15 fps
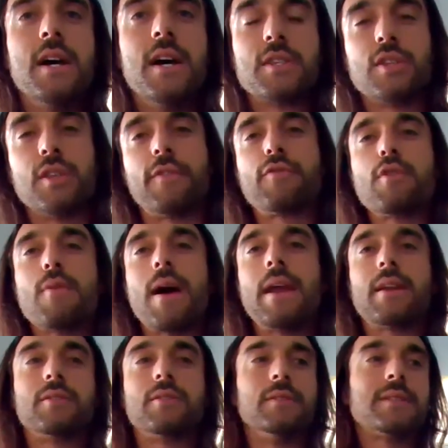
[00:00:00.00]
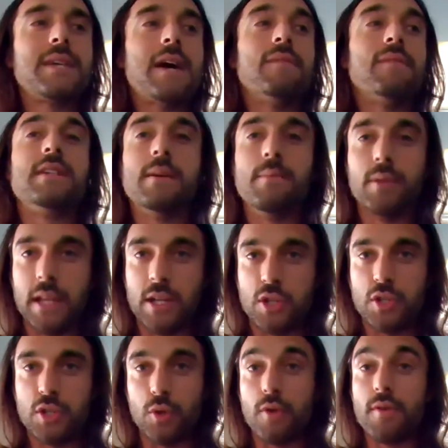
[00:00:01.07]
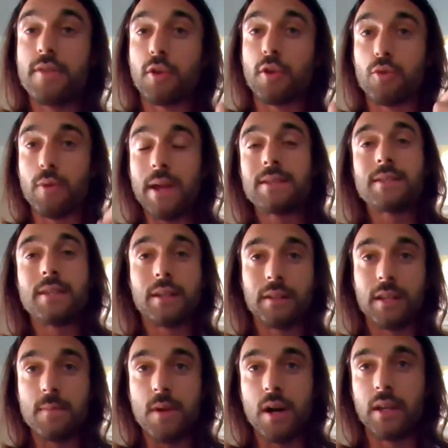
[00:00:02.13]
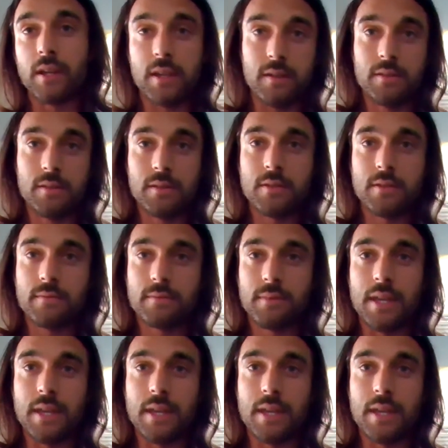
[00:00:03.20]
So the free radicals have a double-edged sword. They're great signaling molecules.